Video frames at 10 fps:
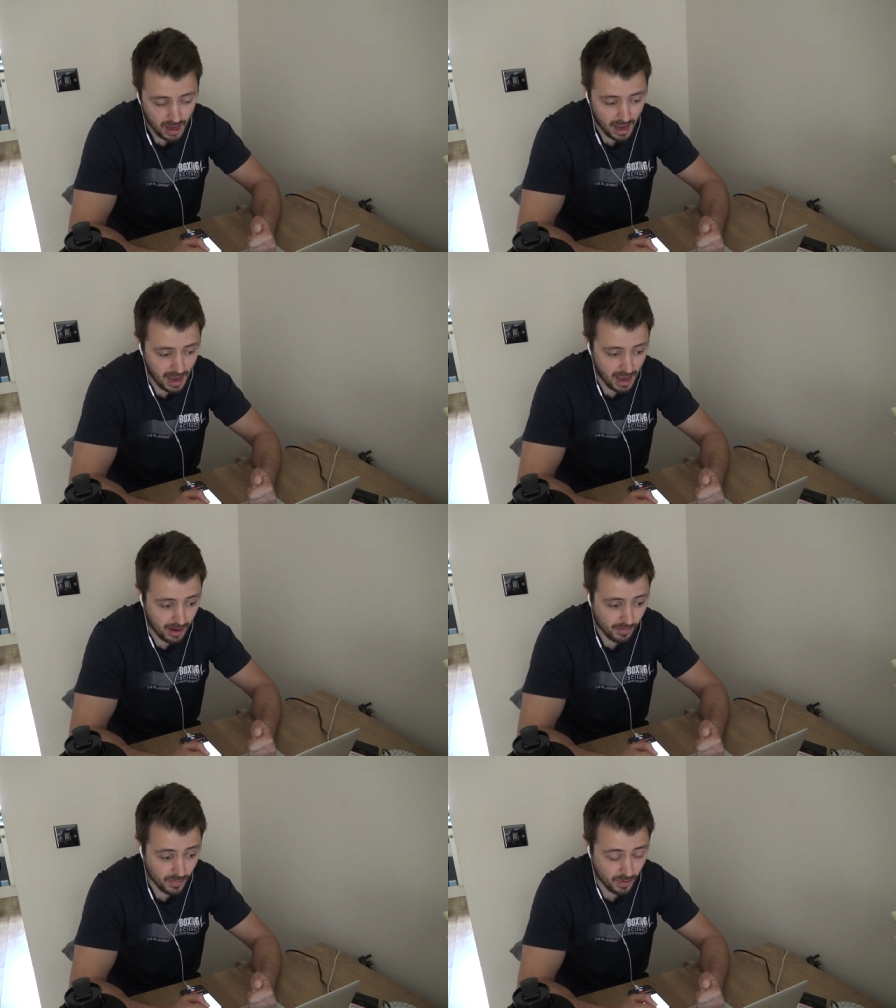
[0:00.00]

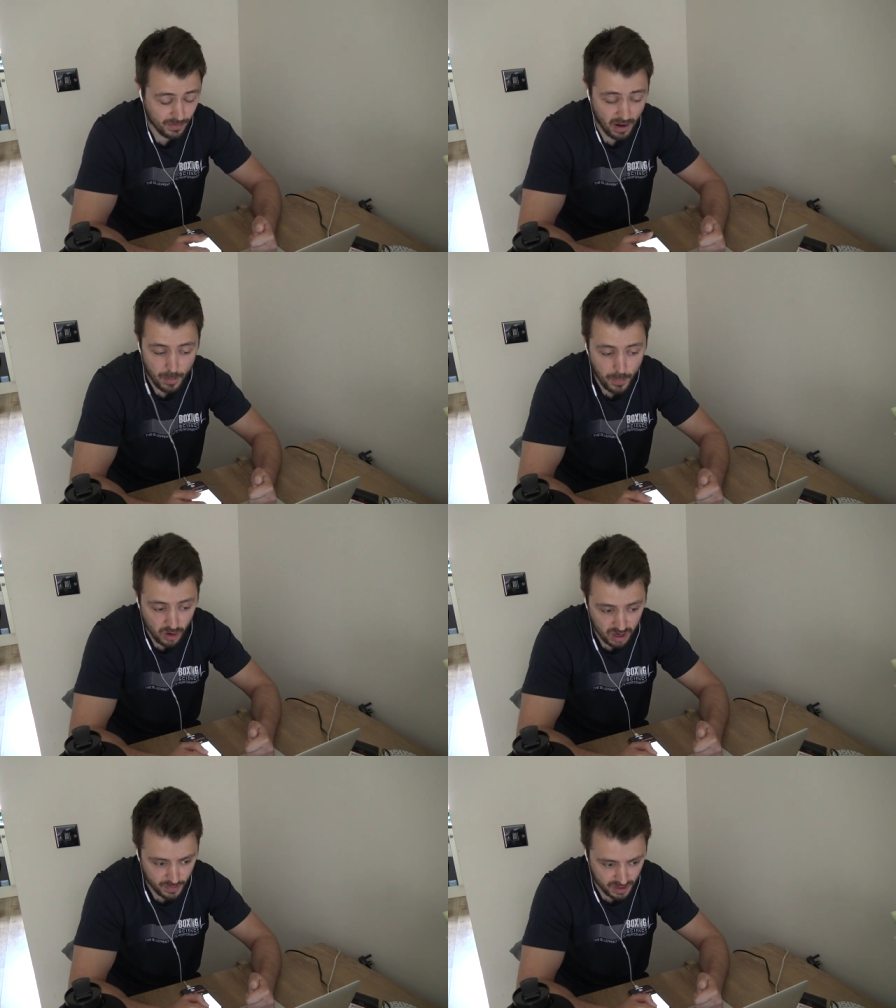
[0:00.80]
uh, very
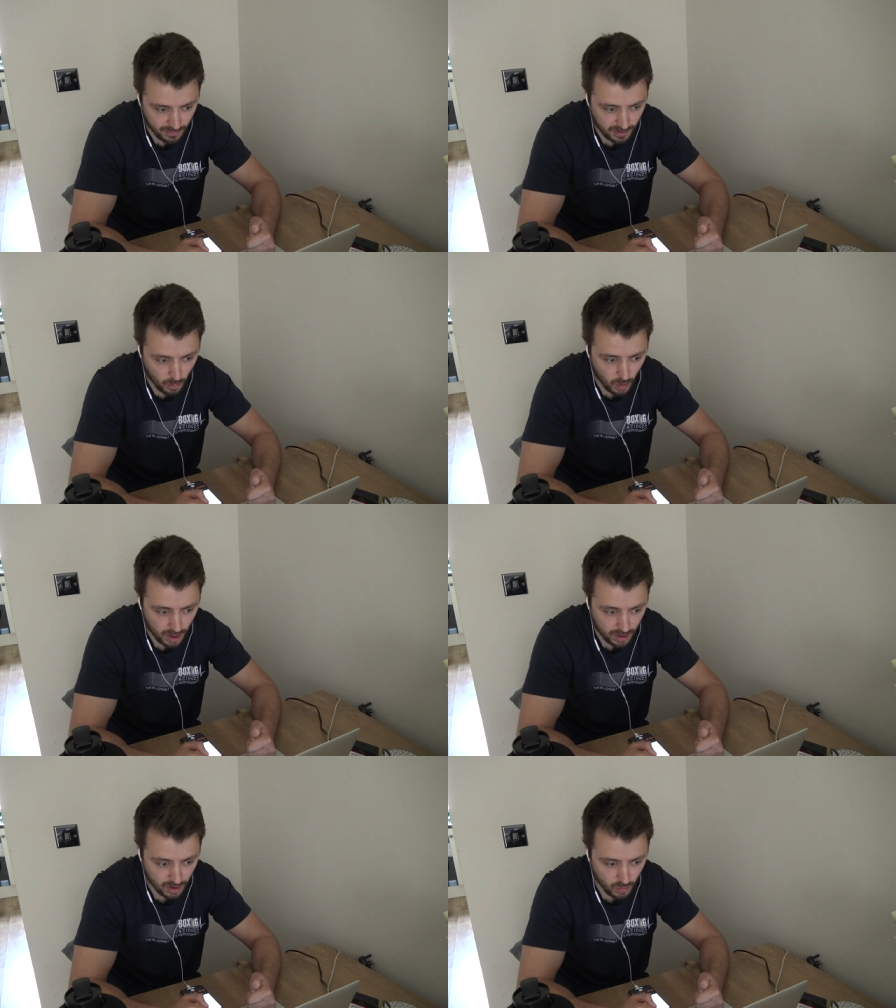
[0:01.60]
punch specific
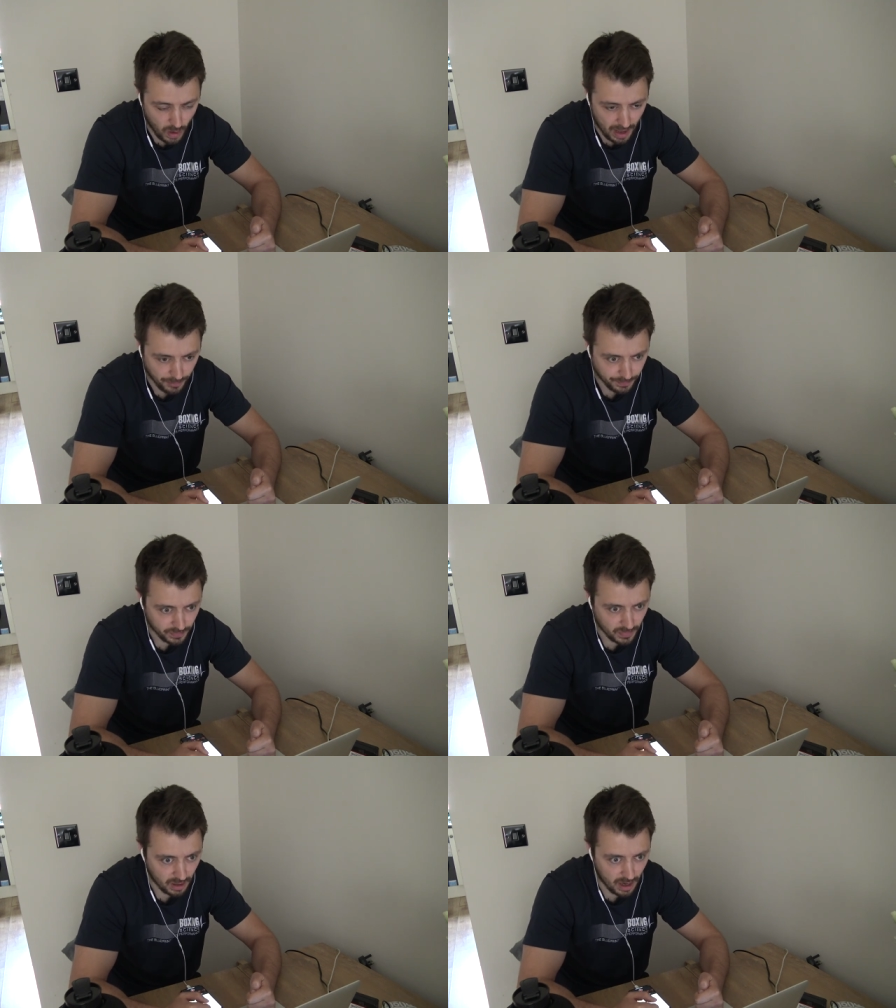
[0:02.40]
work as well,
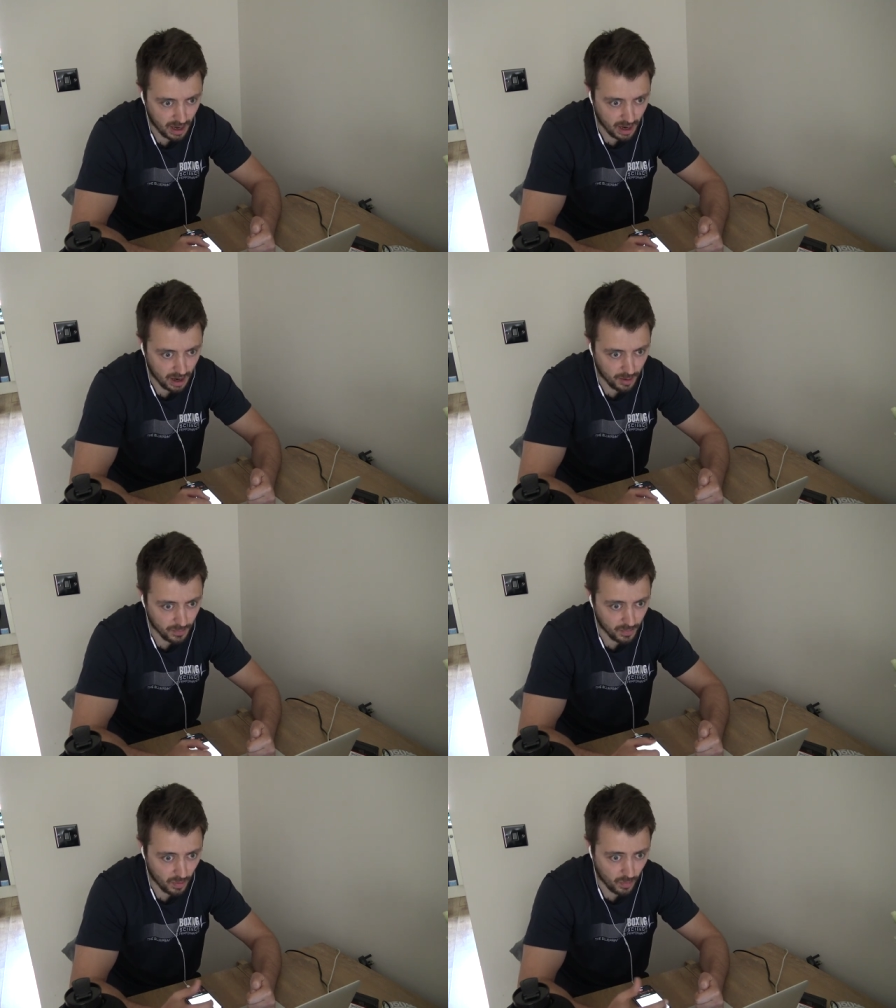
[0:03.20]
um,